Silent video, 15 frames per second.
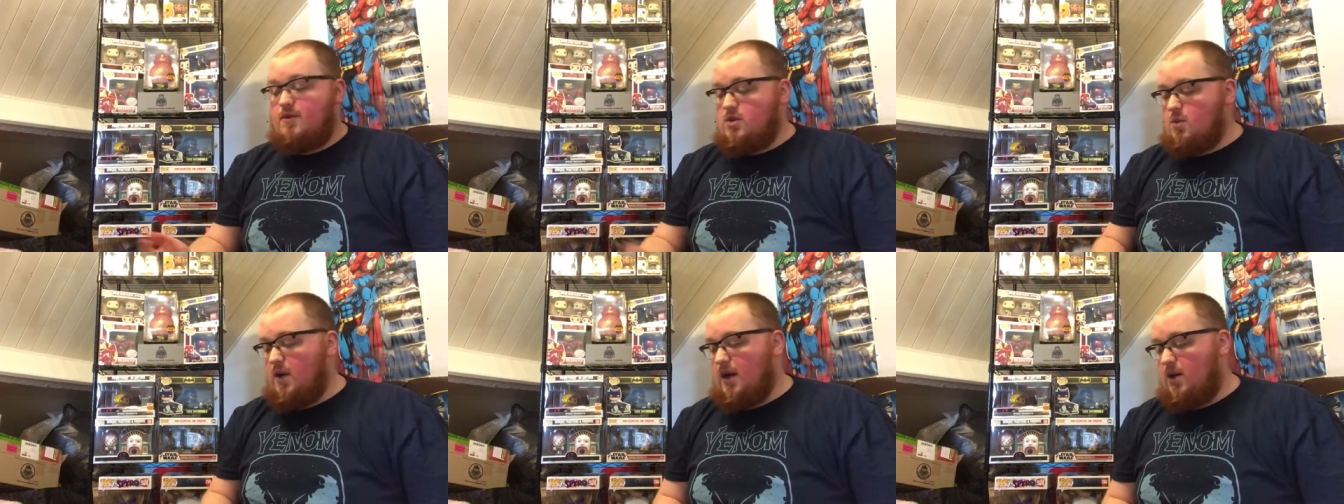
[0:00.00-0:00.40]

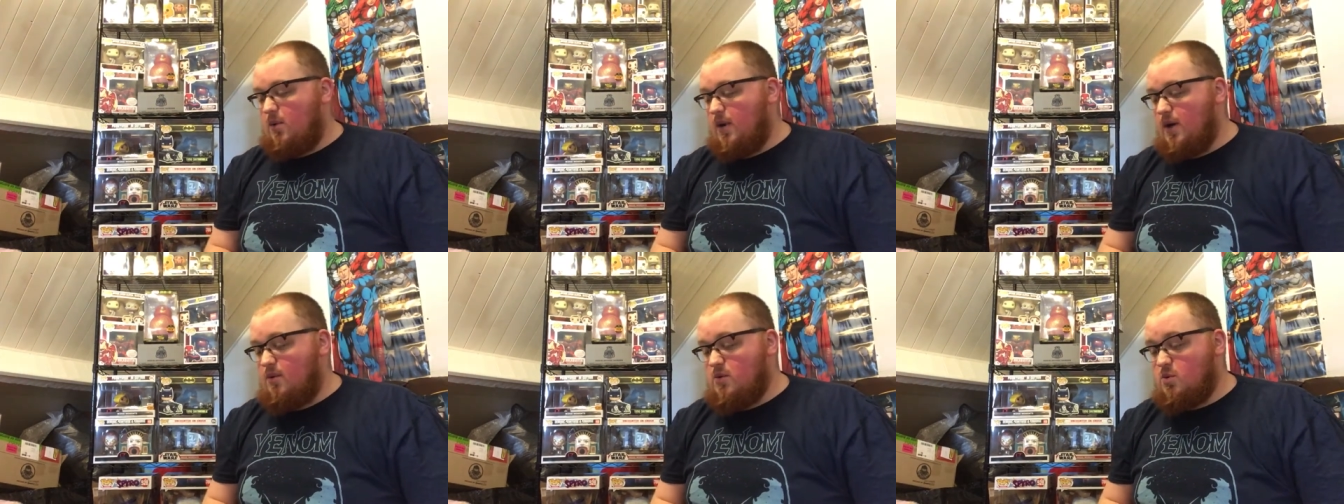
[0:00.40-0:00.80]
for 20
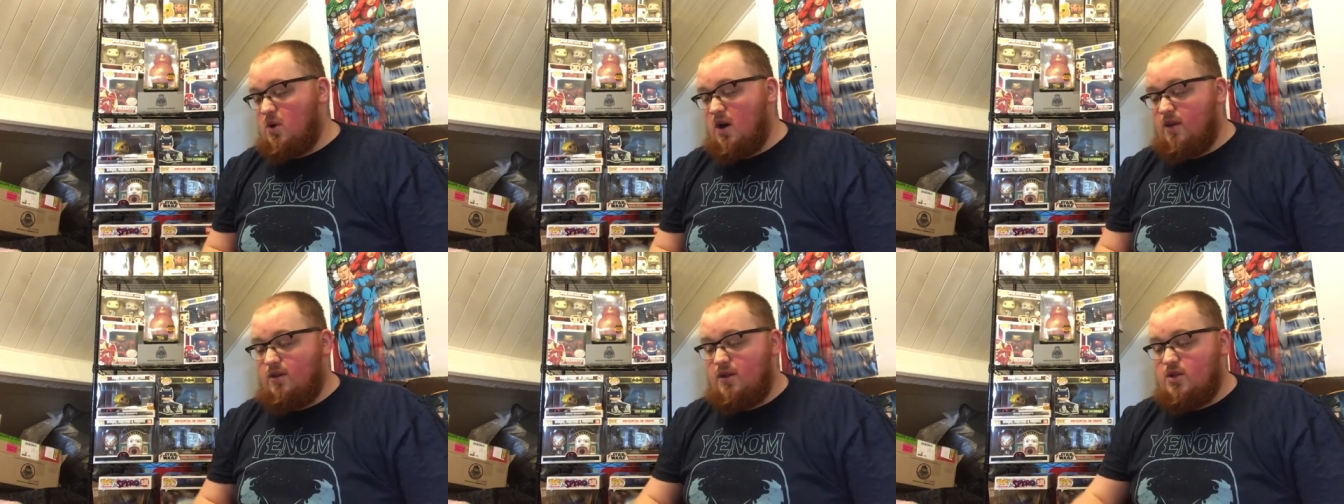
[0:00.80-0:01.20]
quid, it was
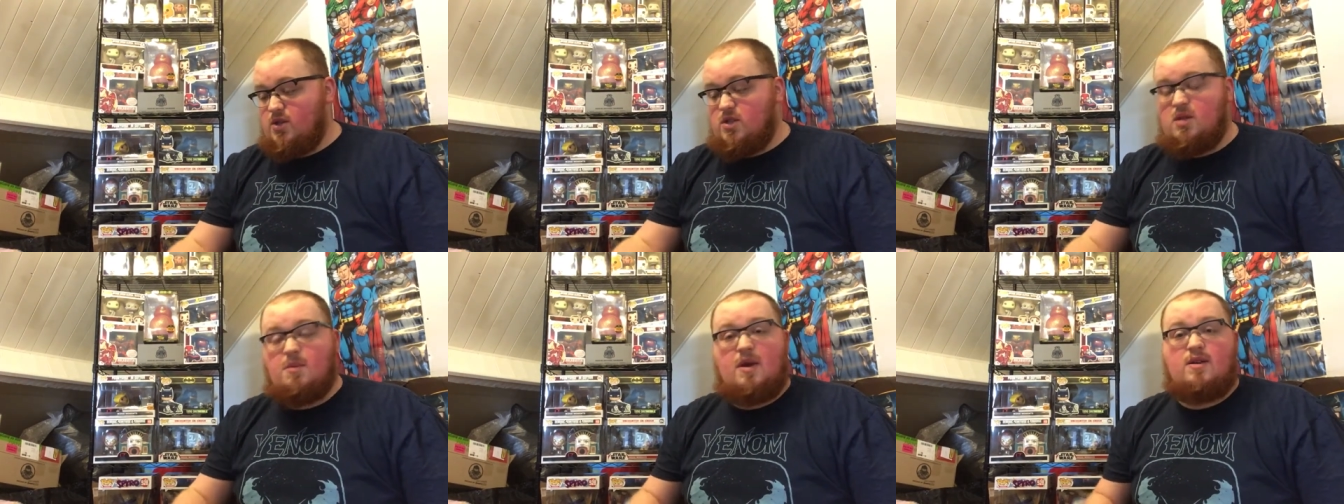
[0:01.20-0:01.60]
worth it
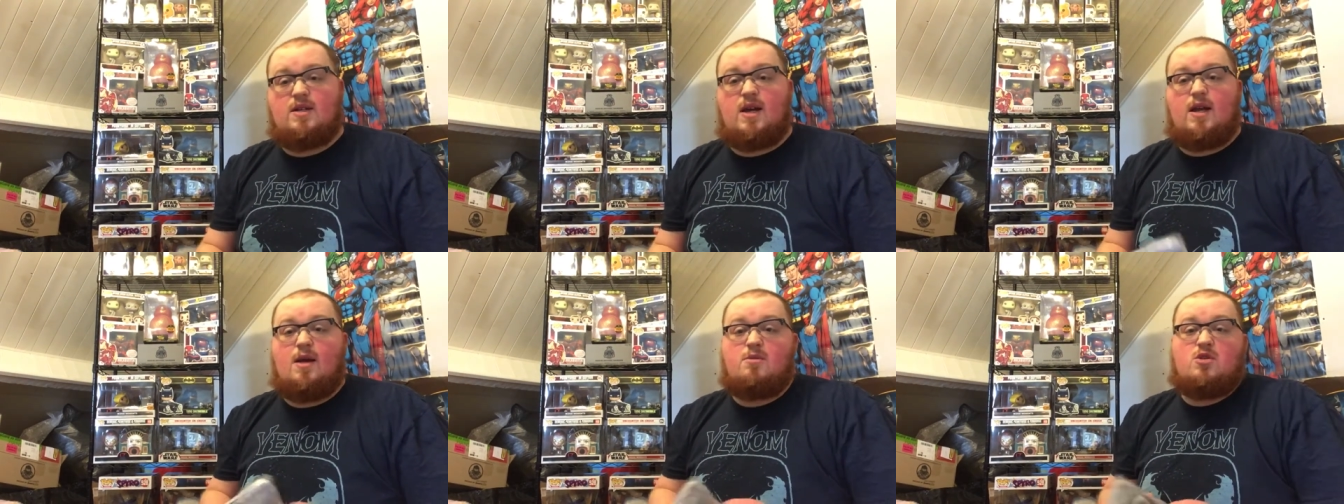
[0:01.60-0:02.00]
just to be able
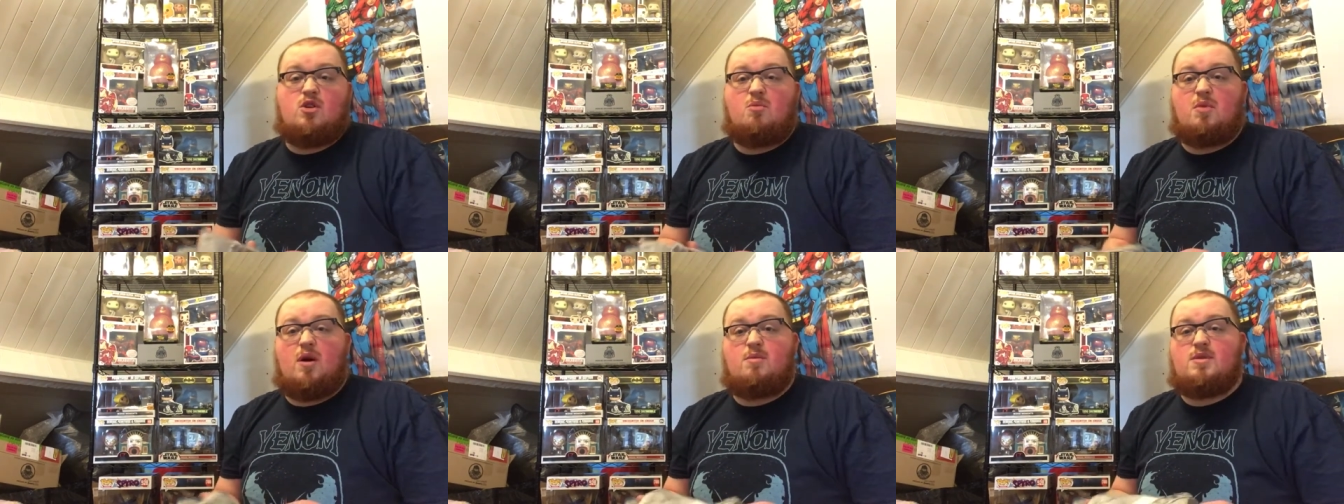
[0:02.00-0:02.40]
to get them
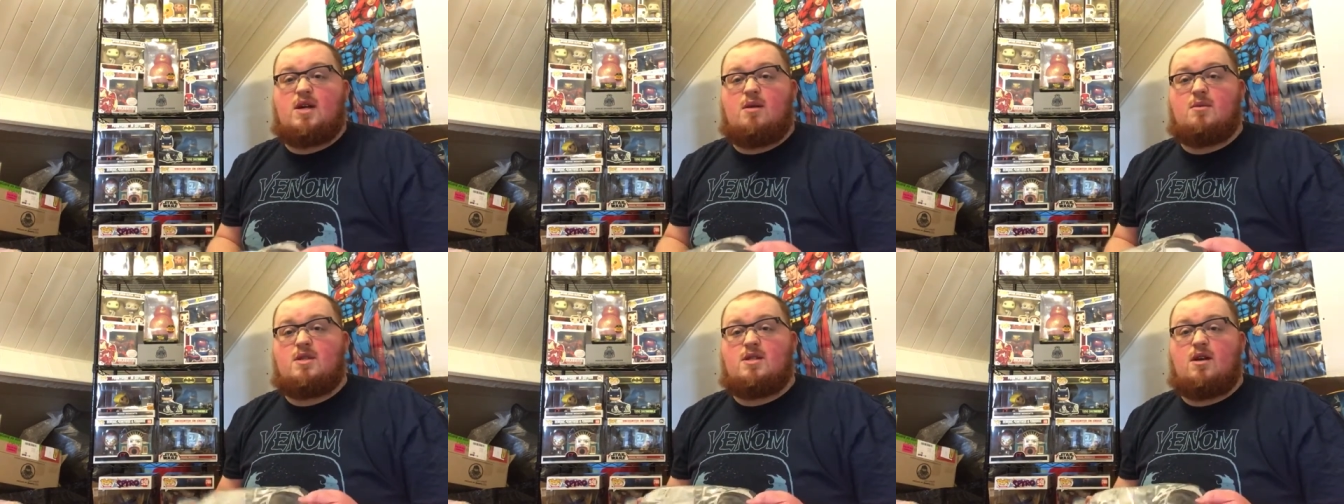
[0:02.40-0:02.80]
two pops
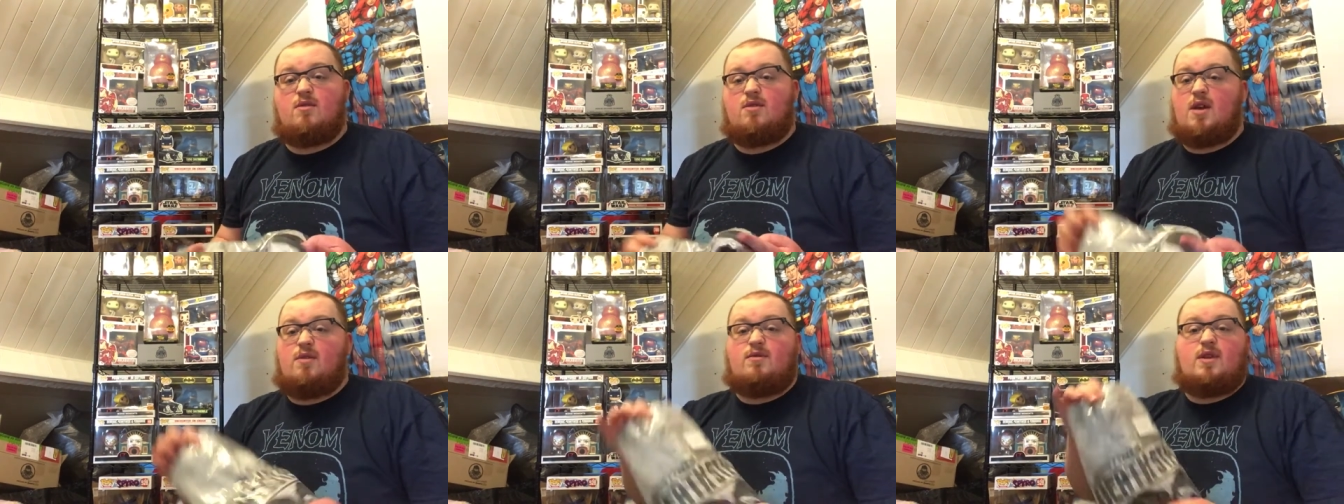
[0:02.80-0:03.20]
out
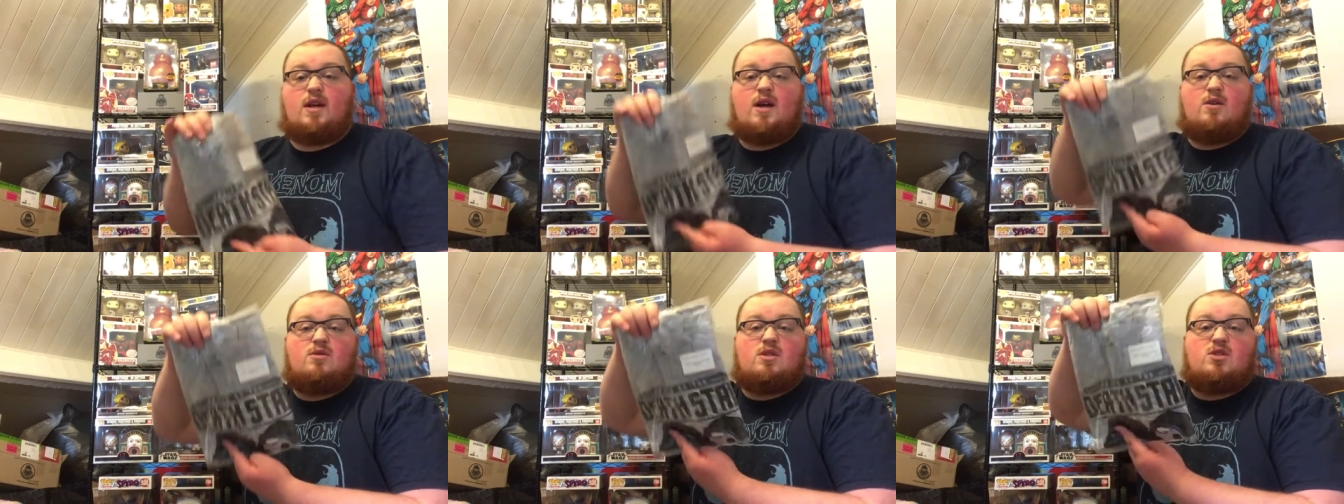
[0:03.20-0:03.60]
myself, and
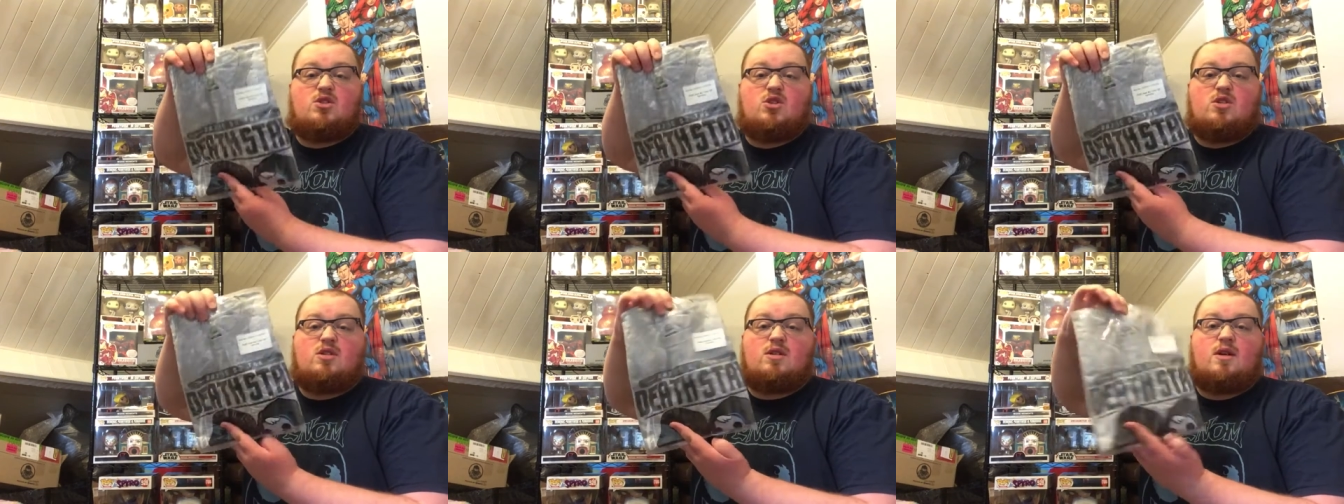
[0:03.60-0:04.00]
everything else is
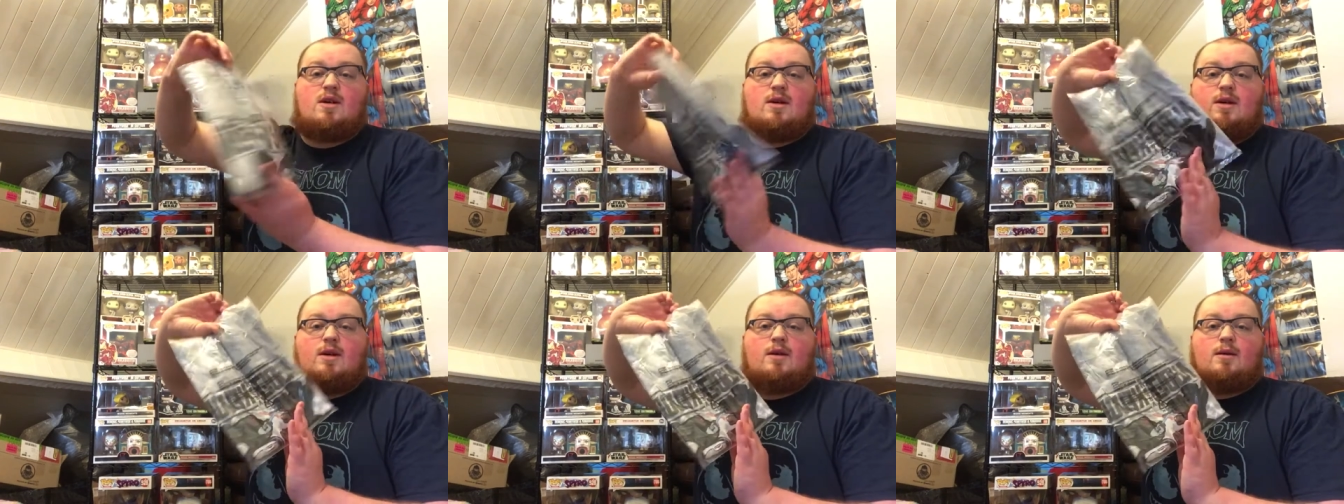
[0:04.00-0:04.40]
just
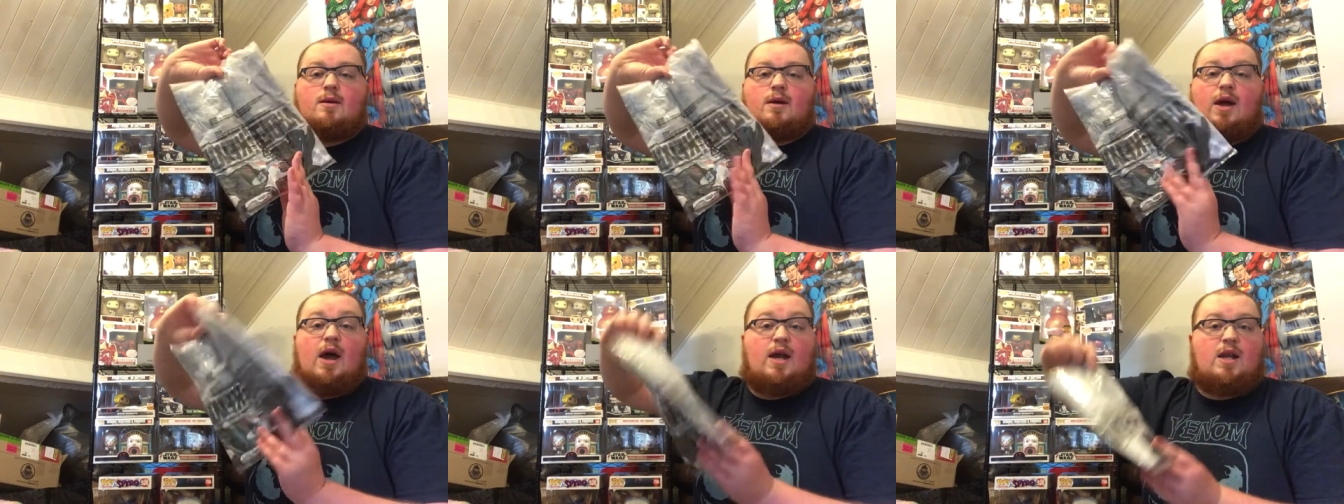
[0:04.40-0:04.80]

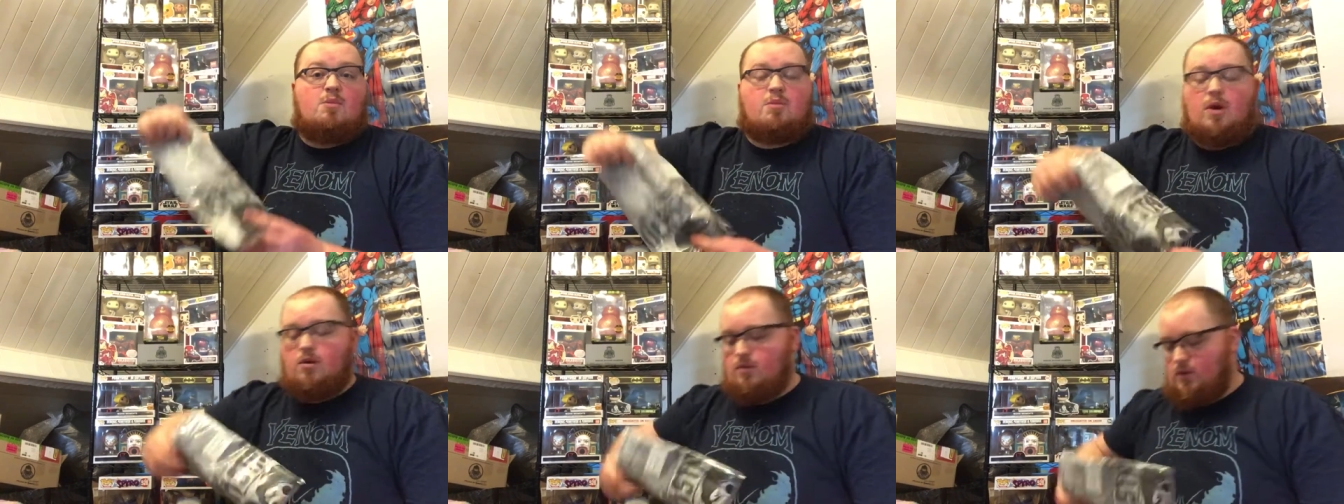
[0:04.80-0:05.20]

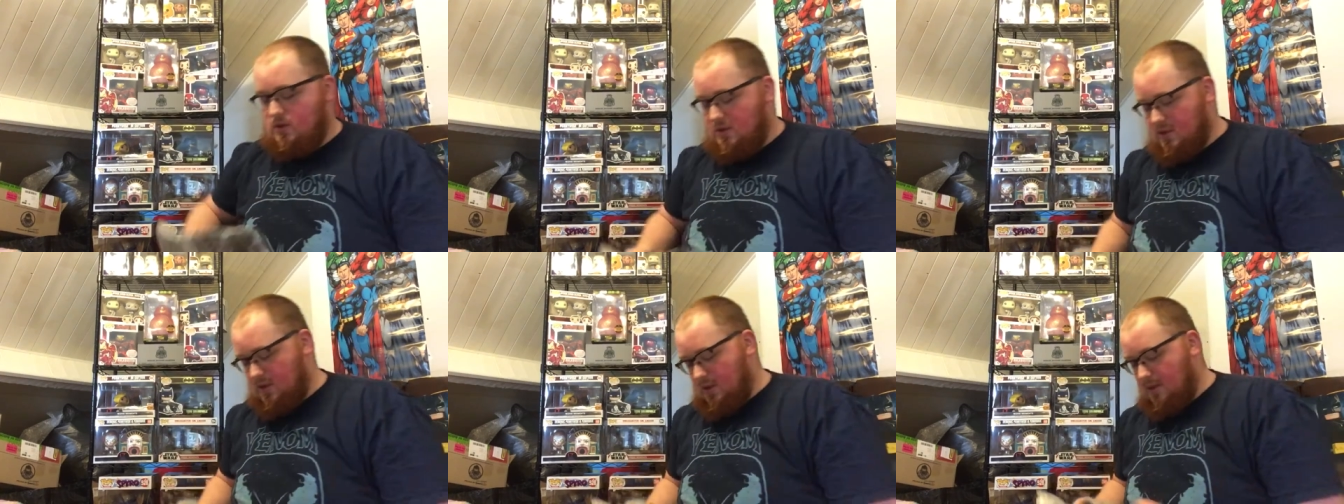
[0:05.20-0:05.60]
added
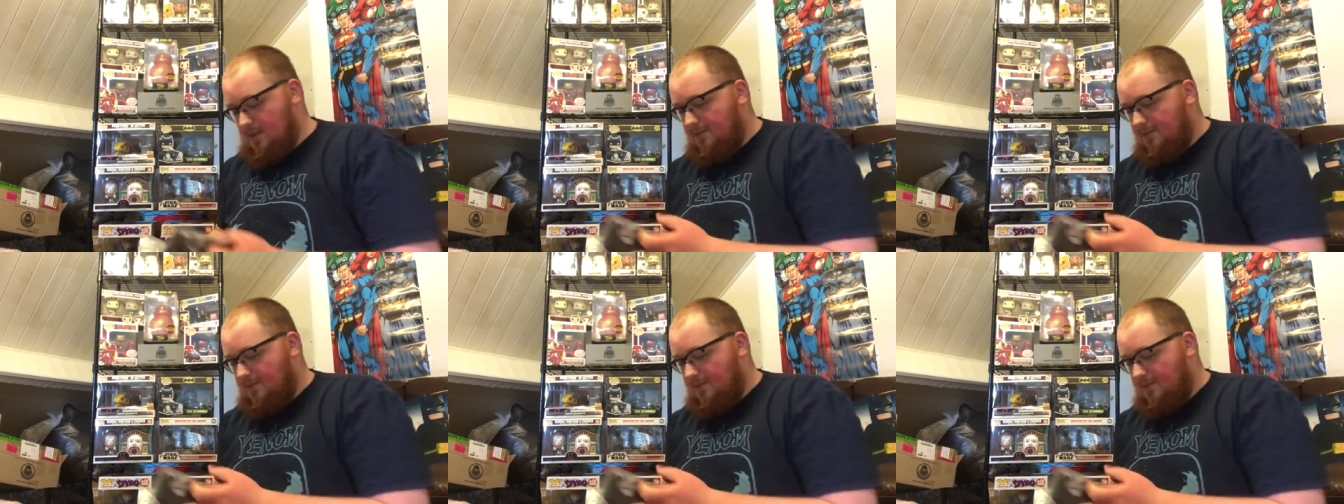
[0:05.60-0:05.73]
bonus.